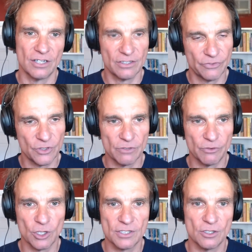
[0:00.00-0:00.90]
first of
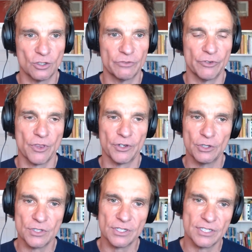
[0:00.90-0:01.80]
all, it's not good for the users,